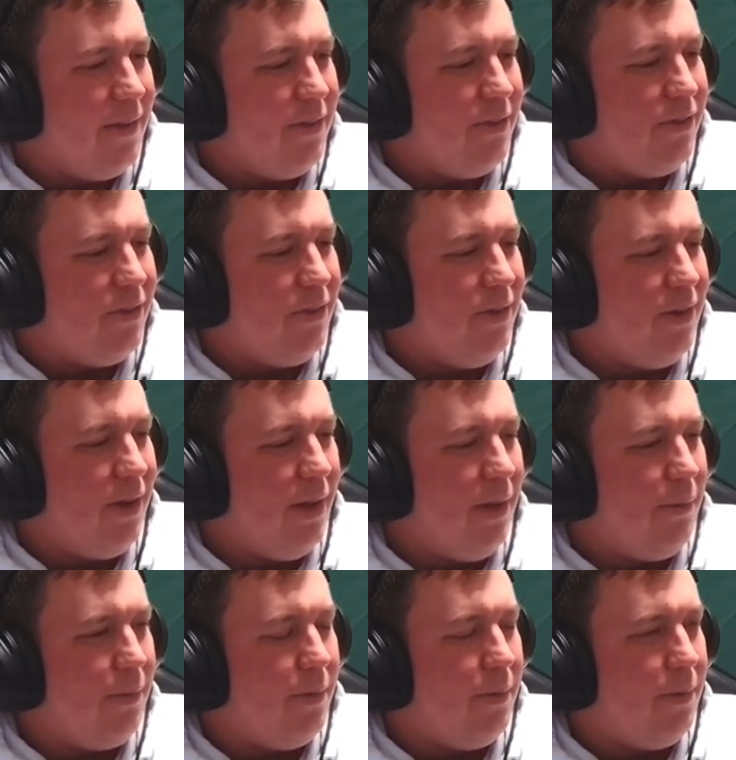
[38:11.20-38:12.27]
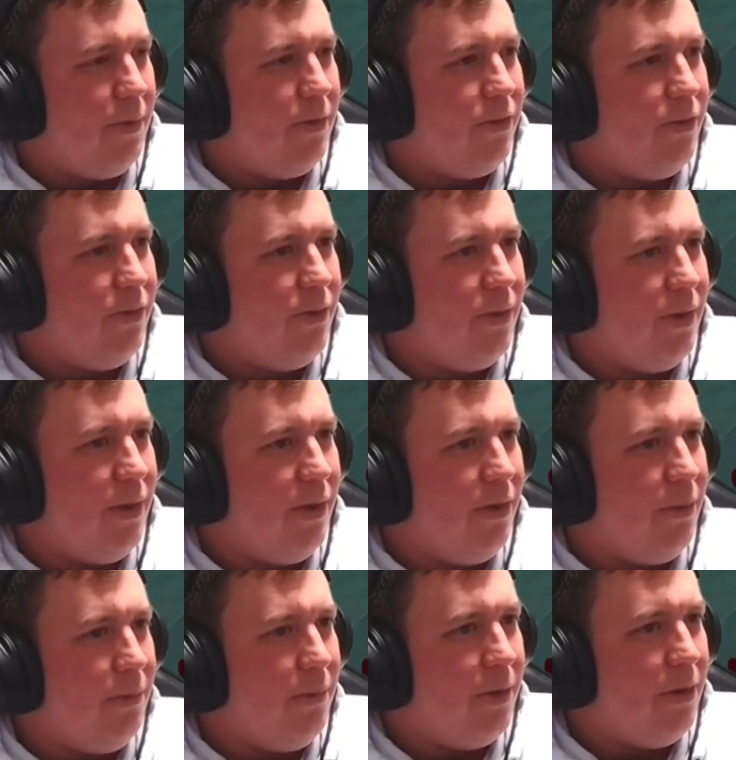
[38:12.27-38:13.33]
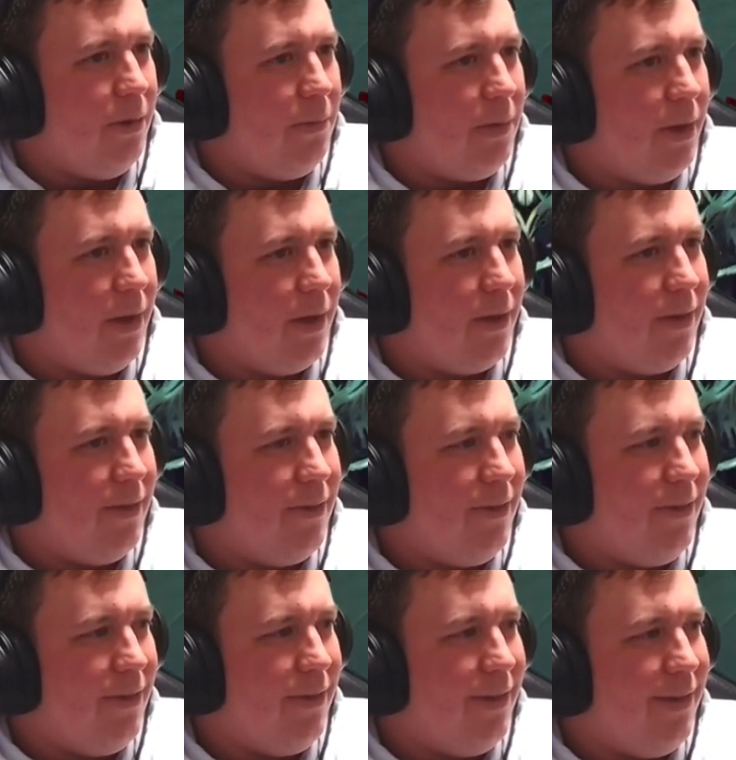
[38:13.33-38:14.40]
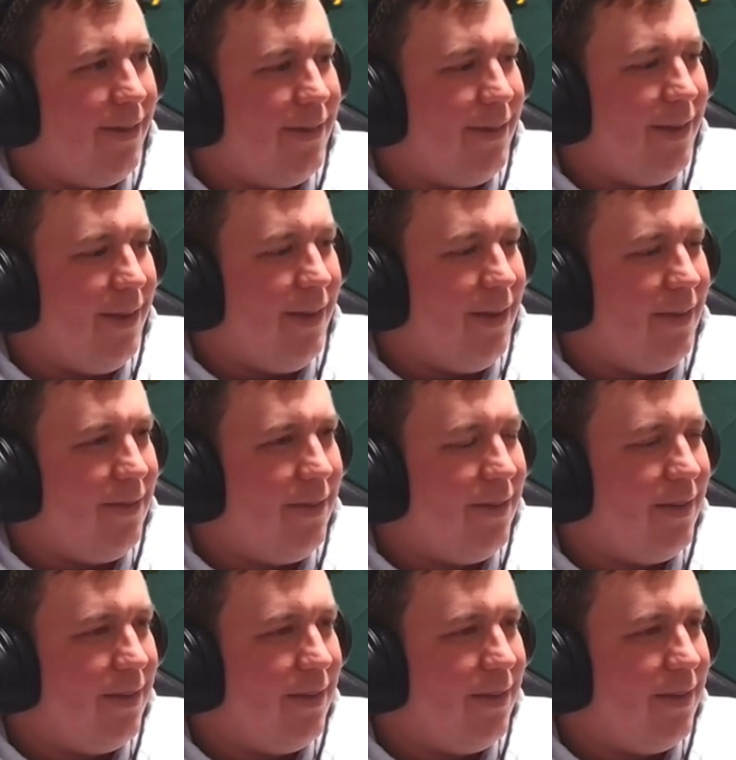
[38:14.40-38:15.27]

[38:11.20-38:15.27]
Surely not Mono Black. They've got these sleeves.